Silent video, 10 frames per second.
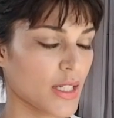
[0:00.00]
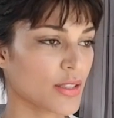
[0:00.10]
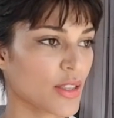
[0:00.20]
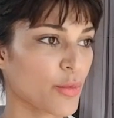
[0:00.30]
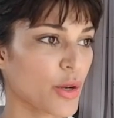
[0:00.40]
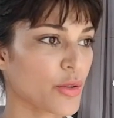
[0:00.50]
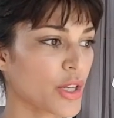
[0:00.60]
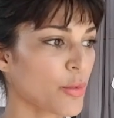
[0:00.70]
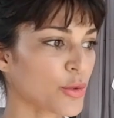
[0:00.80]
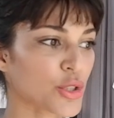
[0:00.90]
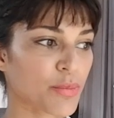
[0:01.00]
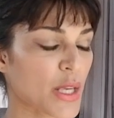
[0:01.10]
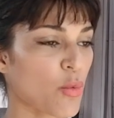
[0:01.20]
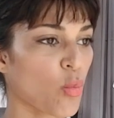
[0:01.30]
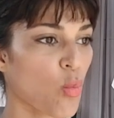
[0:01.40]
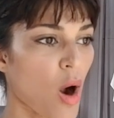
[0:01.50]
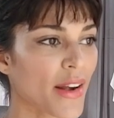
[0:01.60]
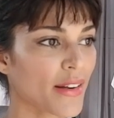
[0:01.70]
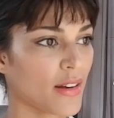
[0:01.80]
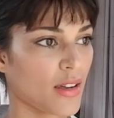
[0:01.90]
So it won't just be
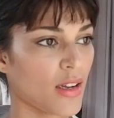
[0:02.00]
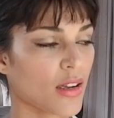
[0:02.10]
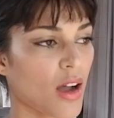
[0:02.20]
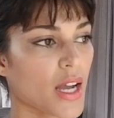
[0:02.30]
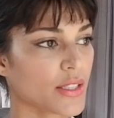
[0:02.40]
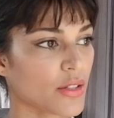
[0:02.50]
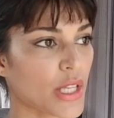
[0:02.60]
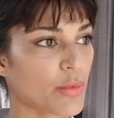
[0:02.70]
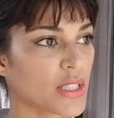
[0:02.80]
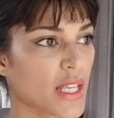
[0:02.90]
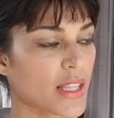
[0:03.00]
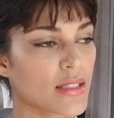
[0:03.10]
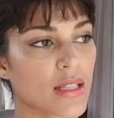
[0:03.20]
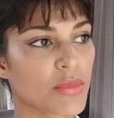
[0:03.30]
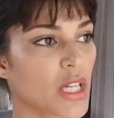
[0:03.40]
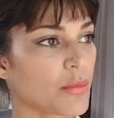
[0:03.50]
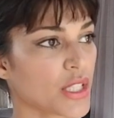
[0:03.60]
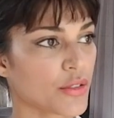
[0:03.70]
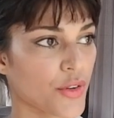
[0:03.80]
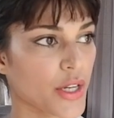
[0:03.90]
one guy. So he would say that sometimes
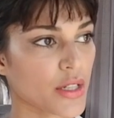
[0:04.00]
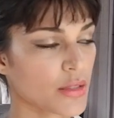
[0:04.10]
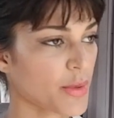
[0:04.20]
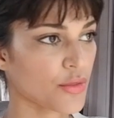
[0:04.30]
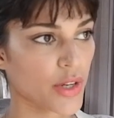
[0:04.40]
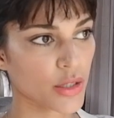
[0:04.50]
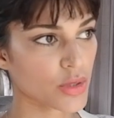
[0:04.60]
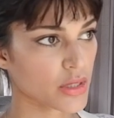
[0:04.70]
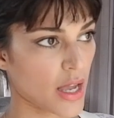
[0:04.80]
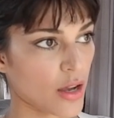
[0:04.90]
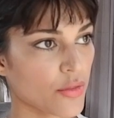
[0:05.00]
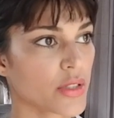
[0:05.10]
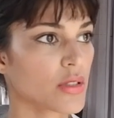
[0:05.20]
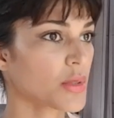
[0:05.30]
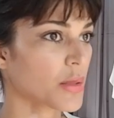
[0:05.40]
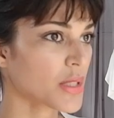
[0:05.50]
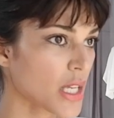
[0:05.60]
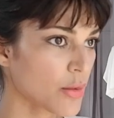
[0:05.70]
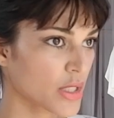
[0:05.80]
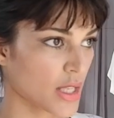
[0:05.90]
his best friend was the alpha, sometimes
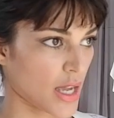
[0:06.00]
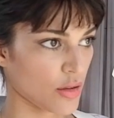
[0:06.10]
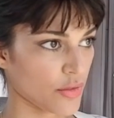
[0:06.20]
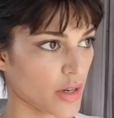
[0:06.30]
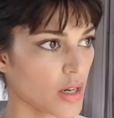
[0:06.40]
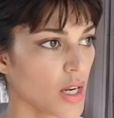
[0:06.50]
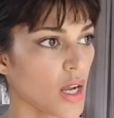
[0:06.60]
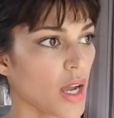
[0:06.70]
he was the alpha.